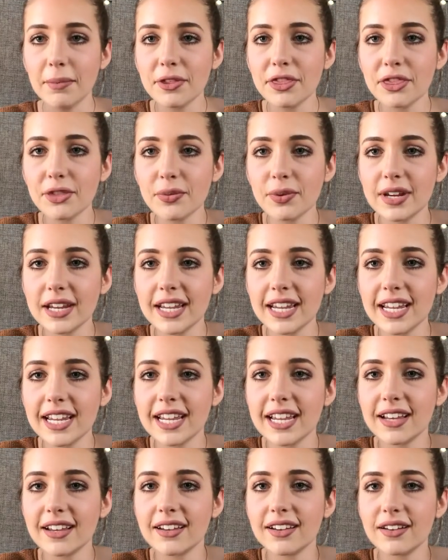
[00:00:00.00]
Number
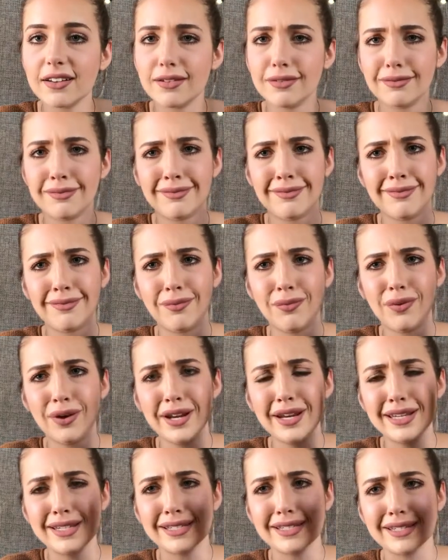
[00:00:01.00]
three,
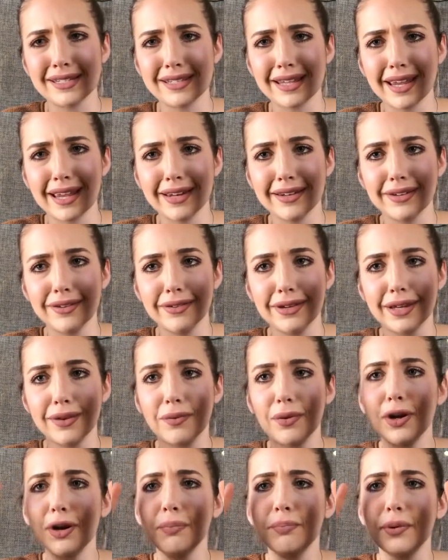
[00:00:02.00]
what is this hand
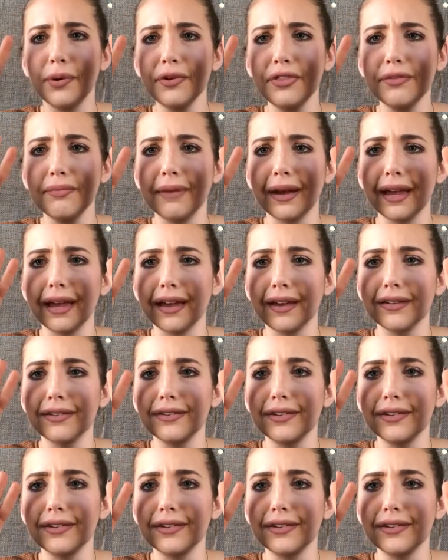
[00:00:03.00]
doing? What are both of my